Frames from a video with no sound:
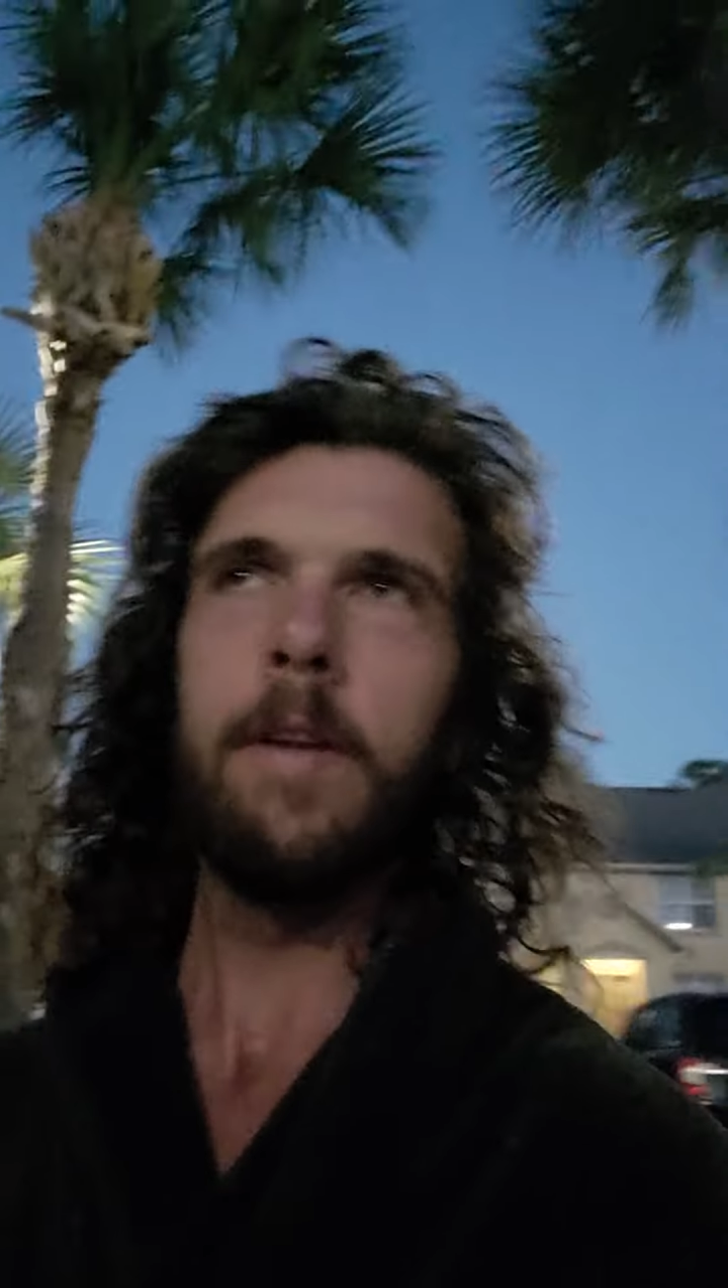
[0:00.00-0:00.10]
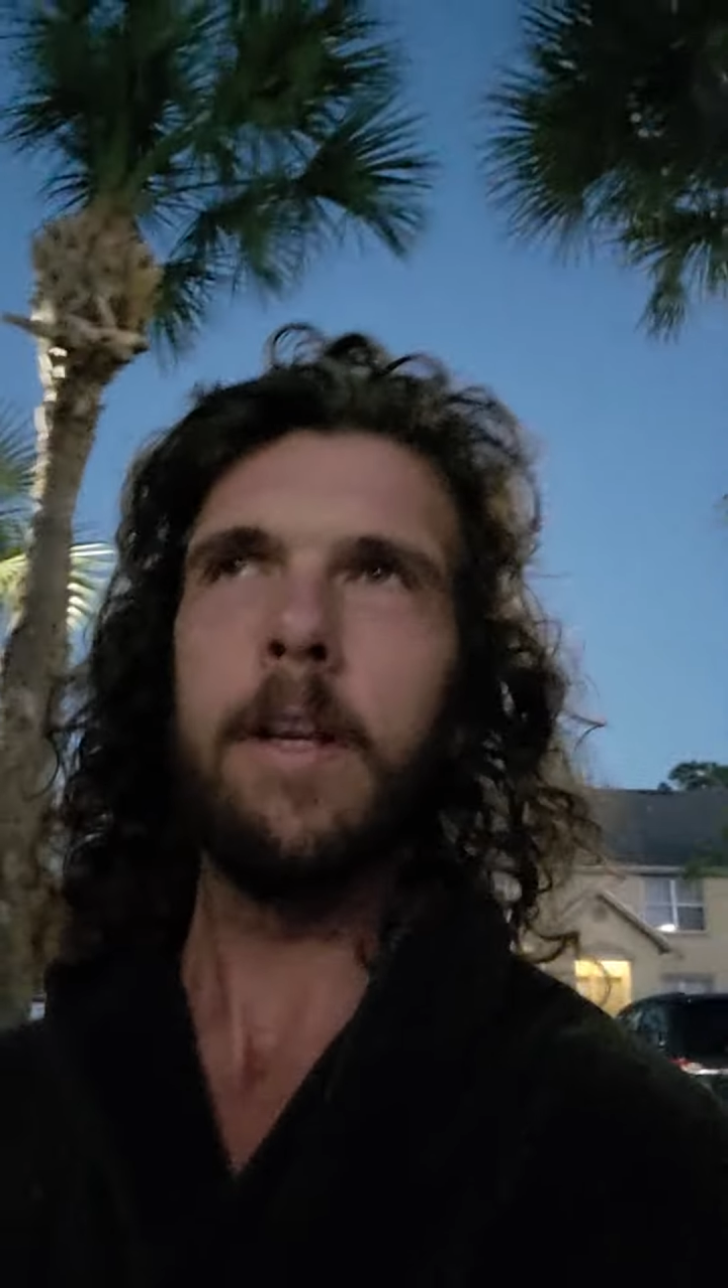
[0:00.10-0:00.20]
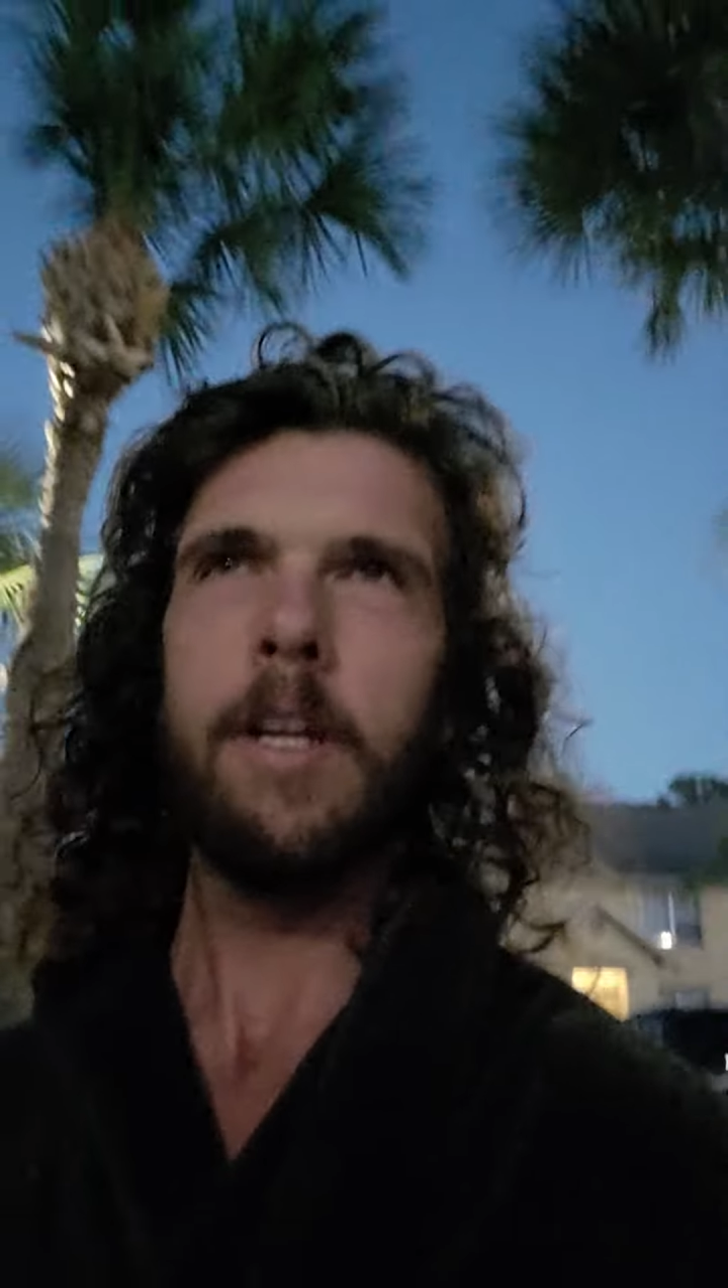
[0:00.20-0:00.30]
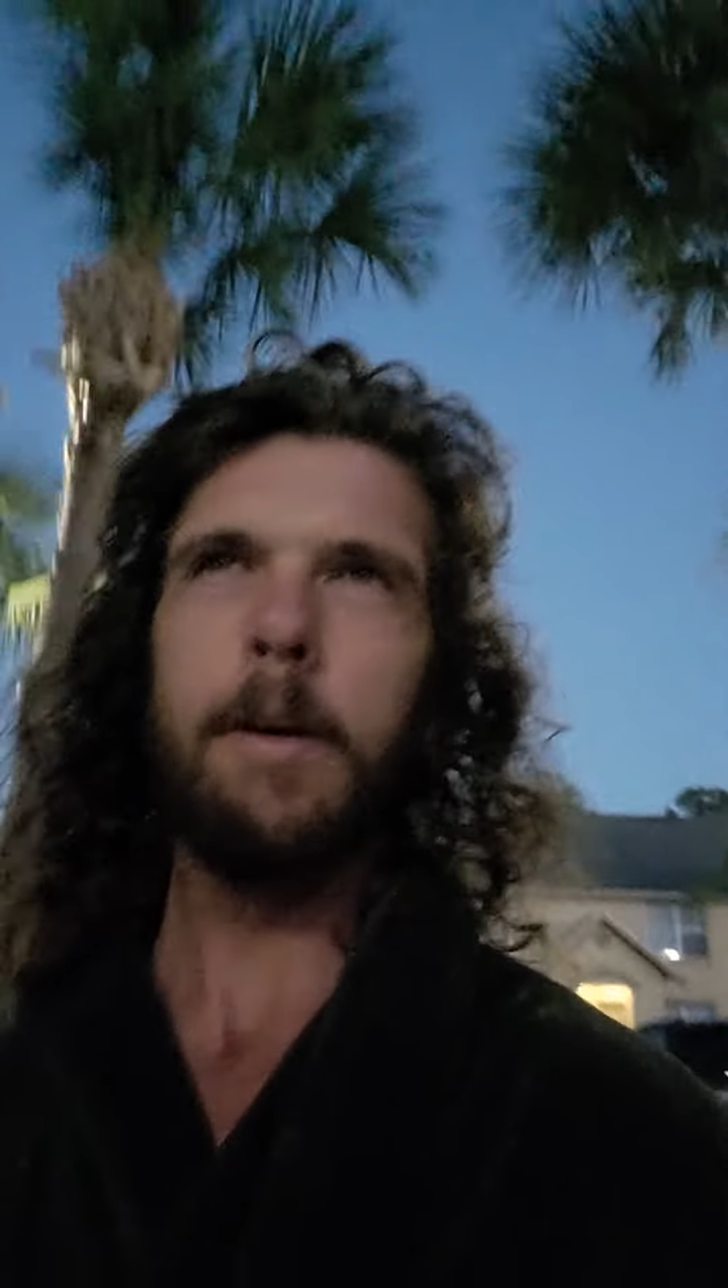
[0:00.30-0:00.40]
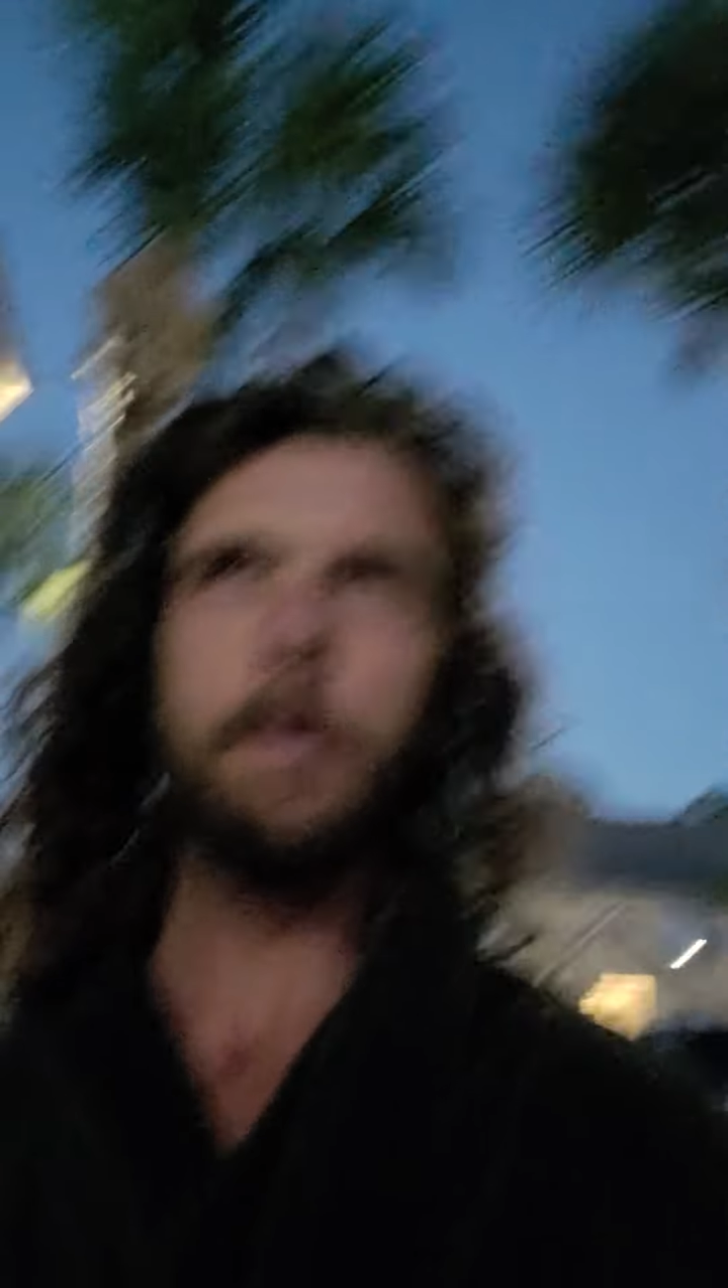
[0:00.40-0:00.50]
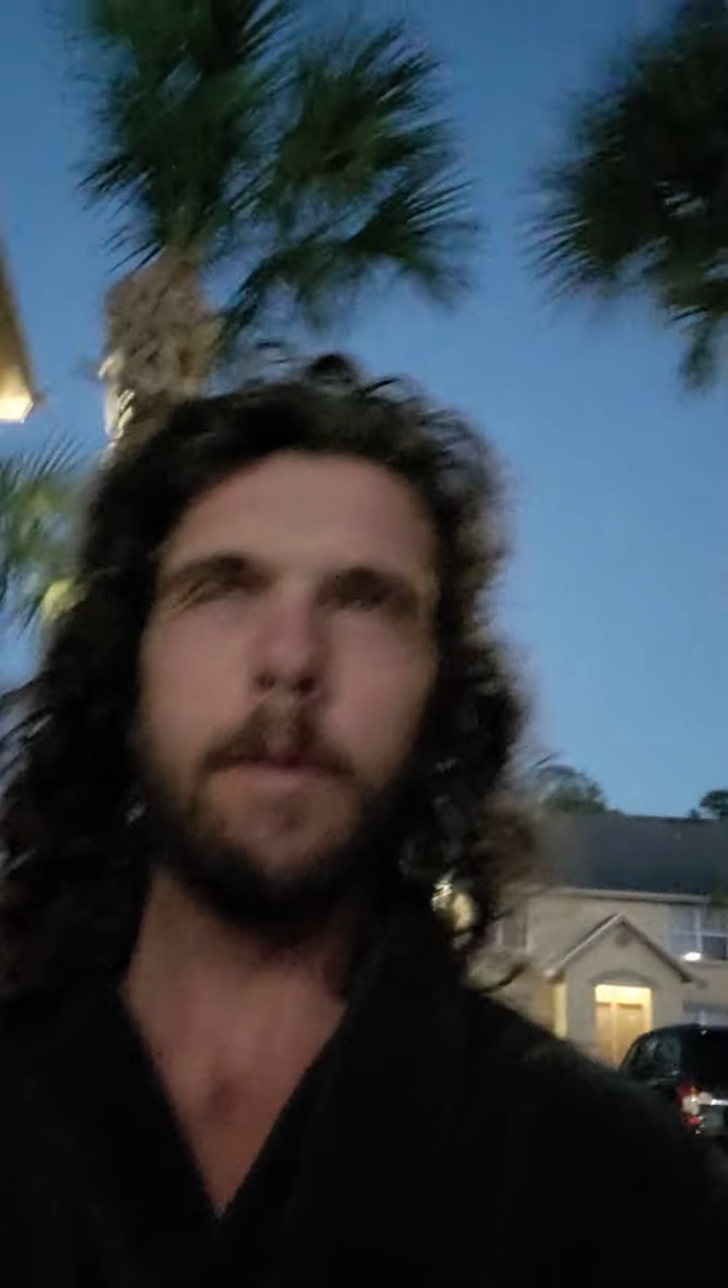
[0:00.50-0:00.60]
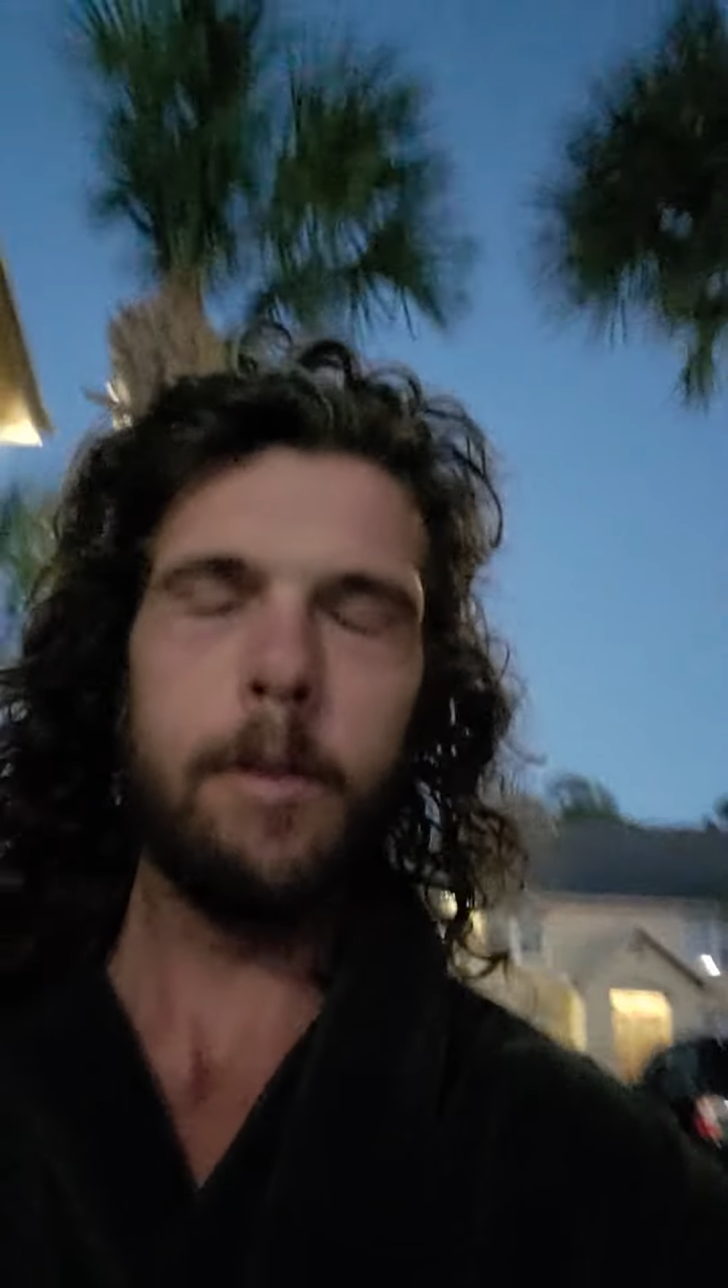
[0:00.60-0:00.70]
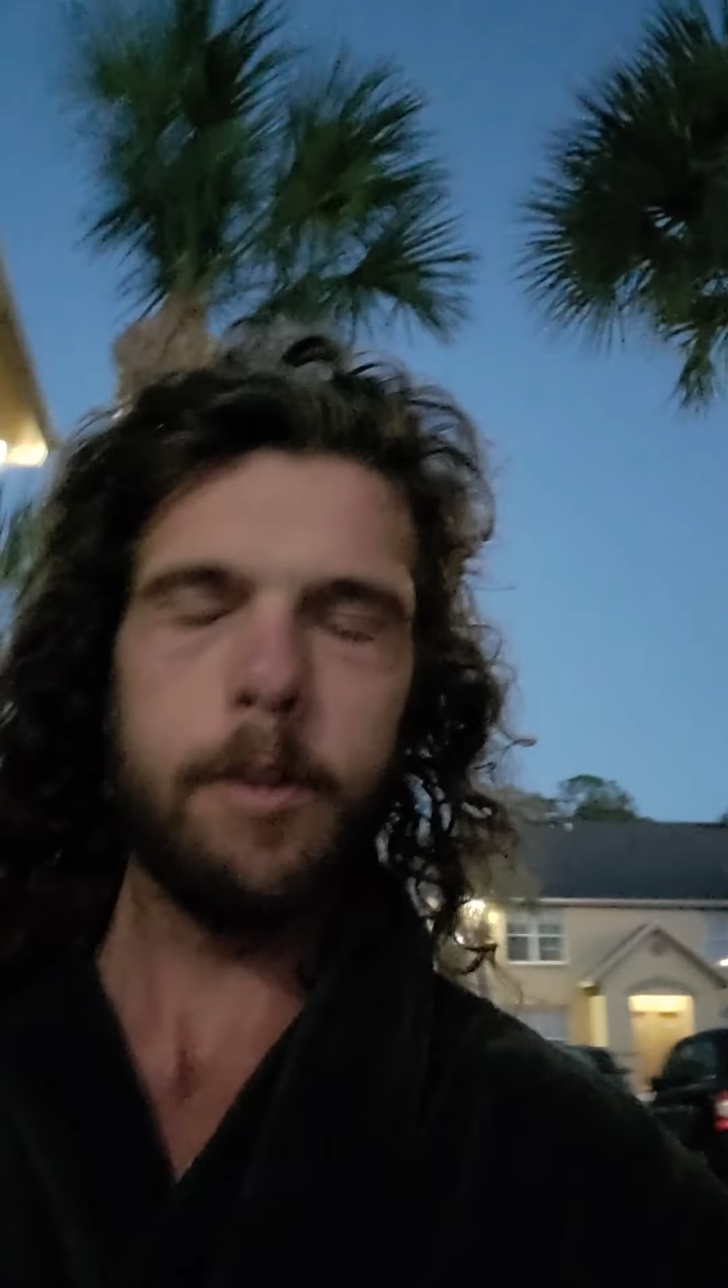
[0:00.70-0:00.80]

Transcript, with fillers: I've done a couple